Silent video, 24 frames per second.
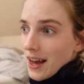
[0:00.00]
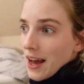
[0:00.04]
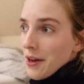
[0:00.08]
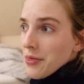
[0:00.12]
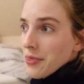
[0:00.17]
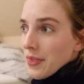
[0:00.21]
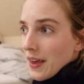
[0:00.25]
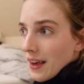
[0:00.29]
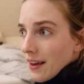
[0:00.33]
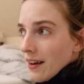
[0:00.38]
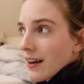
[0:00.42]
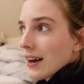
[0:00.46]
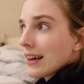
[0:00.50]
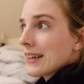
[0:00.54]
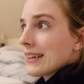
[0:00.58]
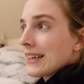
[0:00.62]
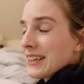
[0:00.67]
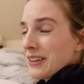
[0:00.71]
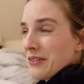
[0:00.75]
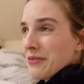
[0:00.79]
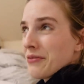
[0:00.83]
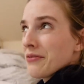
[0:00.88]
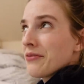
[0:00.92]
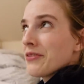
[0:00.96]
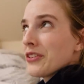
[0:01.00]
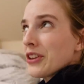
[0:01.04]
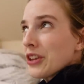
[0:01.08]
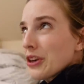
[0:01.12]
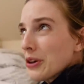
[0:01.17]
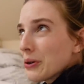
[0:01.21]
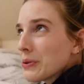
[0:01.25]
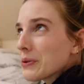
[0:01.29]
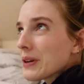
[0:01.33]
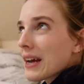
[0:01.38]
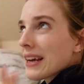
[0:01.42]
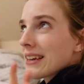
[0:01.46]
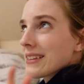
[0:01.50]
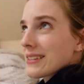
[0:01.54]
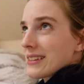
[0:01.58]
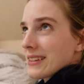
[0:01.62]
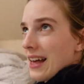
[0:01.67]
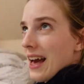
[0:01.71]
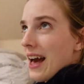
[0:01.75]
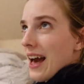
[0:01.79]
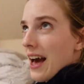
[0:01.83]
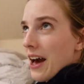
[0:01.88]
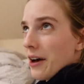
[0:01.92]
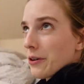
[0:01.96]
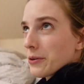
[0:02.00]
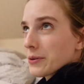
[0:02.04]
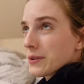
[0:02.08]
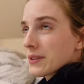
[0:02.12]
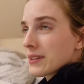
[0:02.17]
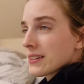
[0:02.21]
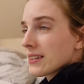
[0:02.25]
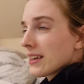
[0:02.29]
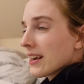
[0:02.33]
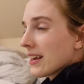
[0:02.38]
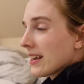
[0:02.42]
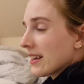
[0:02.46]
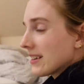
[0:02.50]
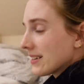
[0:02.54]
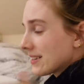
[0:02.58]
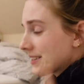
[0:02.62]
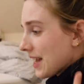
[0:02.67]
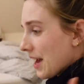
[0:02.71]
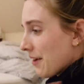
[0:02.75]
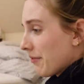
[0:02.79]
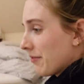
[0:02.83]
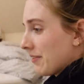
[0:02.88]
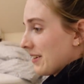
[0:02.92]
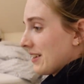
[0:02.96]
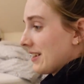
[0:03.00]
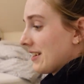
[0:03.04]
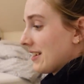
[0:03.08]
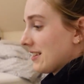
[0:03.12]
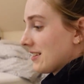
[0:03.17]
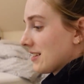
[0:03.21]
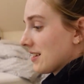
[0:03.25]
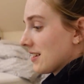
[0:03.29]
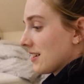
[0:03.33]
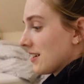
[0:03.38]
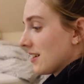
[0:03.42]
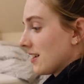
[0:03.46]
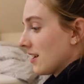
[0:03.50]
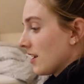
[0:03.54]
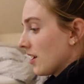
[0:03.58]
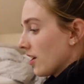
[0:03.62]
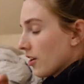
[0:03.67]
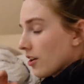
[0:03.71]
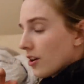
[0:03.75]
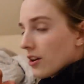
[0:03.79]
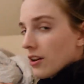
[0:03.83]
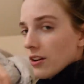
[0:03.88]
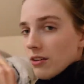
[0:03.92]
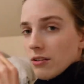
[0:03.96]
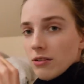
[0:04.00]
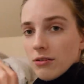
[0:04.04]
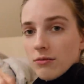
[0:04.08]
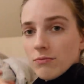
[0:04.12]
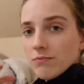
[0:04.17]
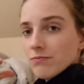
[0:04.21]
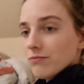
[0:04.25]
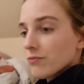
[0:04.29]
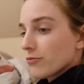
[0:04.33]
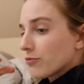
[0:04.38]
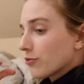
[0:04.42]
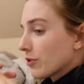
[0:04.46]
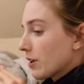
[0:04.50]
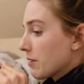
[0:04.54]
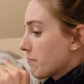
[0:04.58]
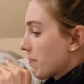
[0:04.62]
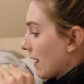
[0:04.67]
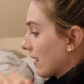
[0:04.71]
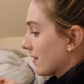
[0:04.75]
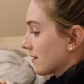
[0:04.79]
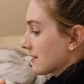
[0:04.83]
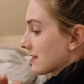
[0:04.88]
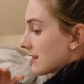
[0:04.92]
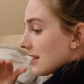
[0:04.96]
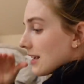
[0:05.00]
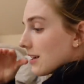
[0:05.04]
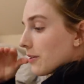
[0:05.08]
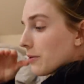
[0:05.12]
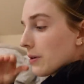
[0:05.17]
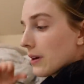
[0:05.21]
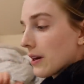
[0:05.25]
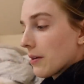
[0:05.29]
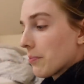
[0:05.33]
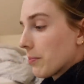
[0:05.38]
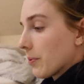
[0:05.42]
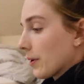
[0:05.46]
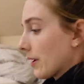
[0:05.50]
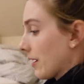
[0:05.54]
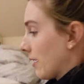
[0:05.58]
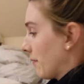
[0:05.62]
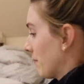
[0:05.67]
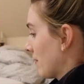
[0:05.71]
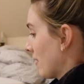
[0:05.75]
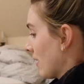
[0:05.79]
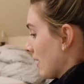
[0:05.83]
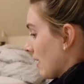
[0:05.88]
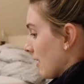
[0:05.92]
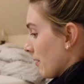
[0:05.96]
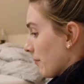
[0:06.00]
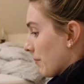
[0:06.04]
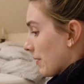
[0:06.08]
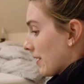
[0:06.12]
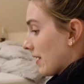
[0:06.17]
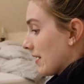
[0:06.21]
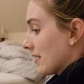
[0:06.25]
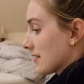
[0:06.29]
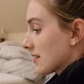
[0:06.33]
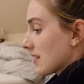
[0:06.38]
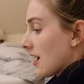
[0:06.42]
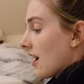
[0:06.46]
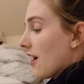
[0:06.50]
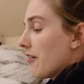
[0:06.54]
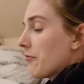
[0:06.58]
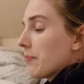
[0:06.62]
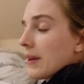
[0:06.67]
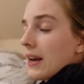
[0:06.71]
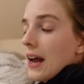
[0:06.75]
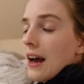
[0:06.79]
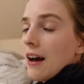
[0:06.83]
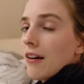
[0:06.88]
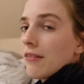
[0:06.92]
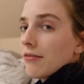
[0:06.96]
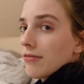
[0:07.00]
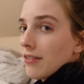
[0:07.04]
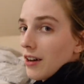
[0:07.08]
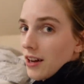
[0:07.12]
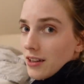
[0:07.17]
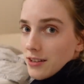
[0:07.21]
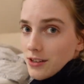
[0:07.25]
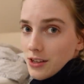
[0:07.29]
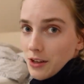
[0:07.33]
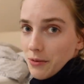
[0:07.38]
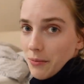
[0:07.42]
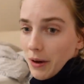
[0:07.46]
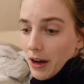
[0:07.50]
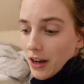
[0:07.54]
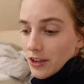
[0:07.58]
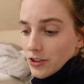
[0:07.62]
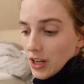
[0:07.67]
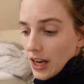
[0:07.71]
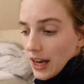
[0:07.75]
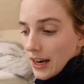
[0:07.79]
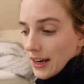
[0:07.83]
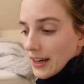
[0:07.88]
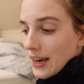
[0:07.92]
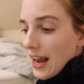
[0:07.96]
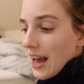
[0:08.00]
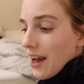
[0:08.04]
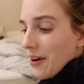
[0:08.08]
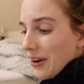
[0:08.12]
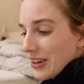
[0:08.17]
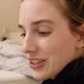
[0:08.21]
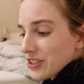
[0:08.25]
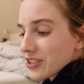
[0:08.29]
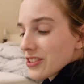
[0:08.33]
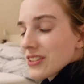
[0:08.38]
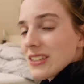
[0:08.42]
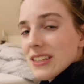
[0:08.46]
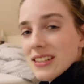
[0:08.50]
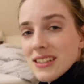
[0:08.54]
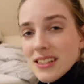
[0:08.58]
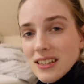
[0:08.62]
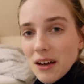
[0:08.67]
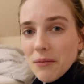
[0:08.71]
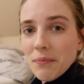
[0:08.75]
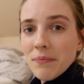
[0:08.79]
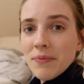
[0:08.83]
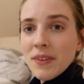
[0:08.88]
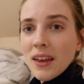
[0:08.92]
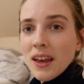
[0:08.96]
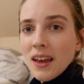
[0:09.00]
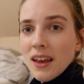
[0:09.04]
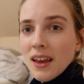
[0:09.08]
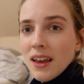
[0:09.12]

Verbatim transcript: I think I need a few days in the house. Definitely need to rebalance equilibrium because I've been out far too much. And now I just need some...